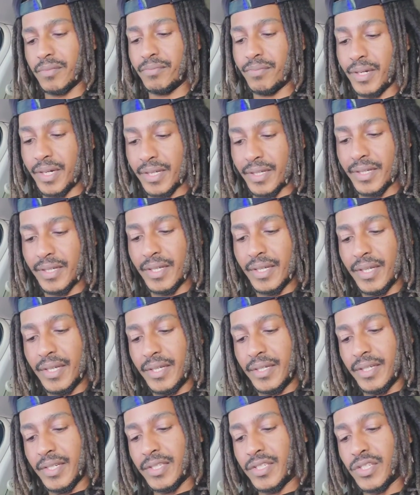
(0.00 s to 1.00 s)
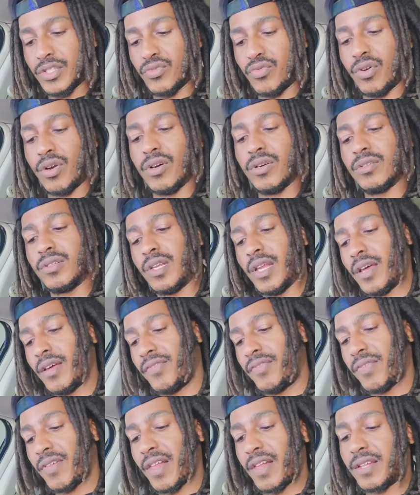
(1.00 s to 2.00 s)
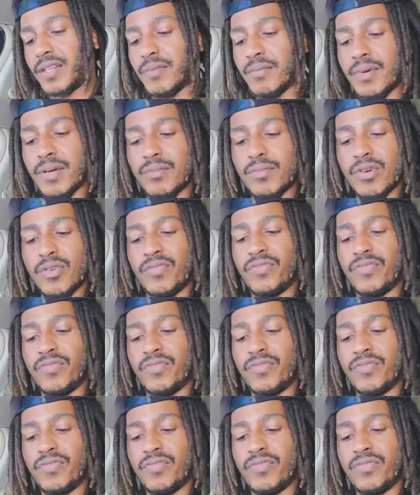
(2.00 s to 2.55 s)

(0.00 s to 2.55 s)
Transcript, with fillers: But this is Raw Deff, get the memo